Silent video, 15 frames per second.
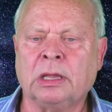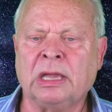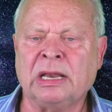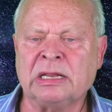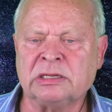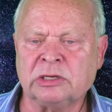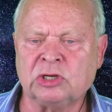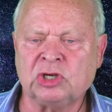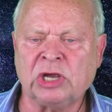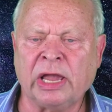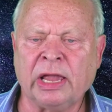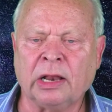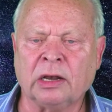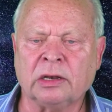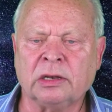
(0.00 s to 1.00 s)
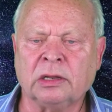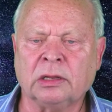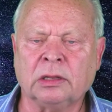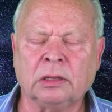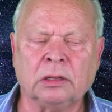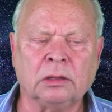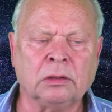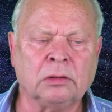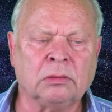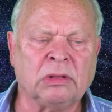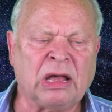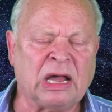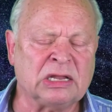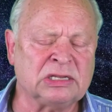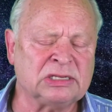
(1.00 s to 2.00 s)
And as a child,
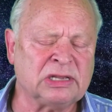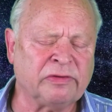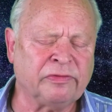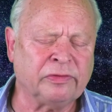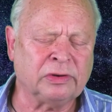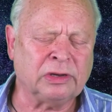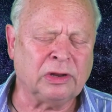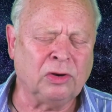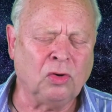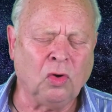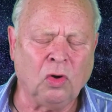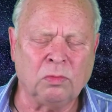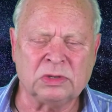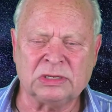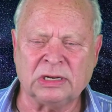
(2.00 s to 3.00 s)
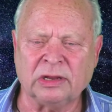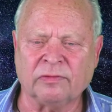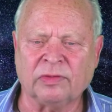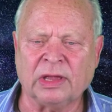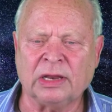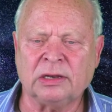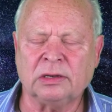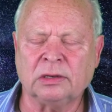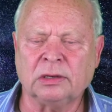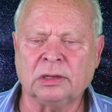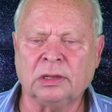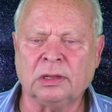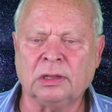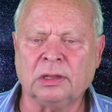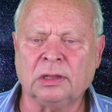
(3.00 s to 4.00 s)
I suffered enormously of that.
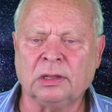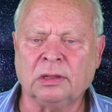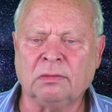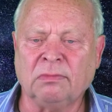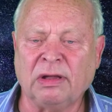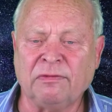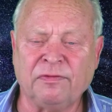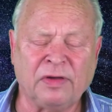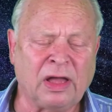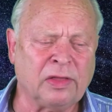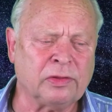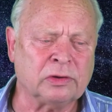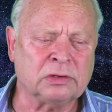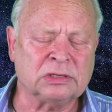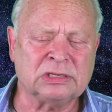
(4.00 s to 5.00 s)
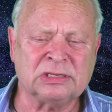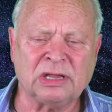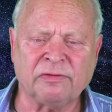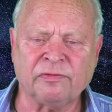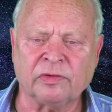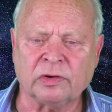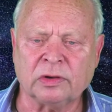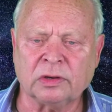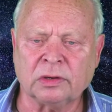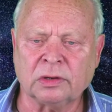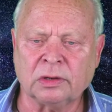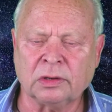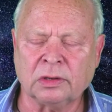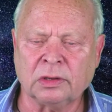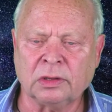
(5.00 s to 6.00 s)
My father suffered,
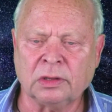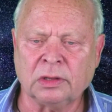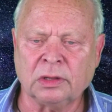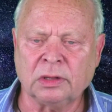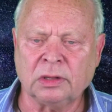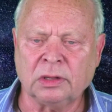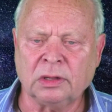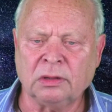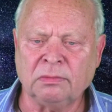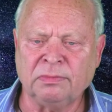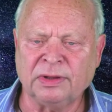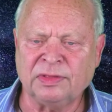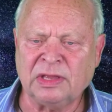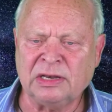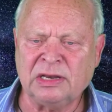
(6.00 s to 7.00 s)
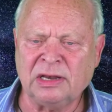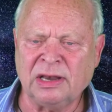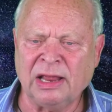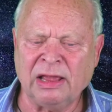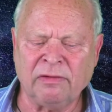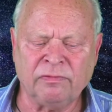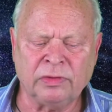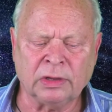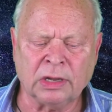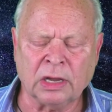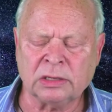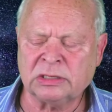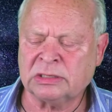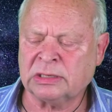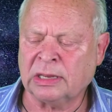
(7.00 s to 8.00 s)
but they didn't have the
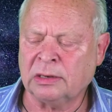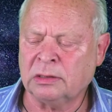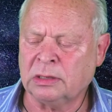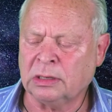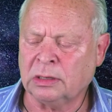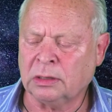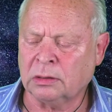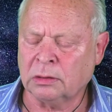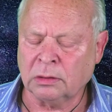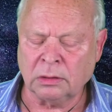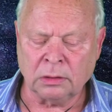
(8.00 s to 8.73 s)
guts and the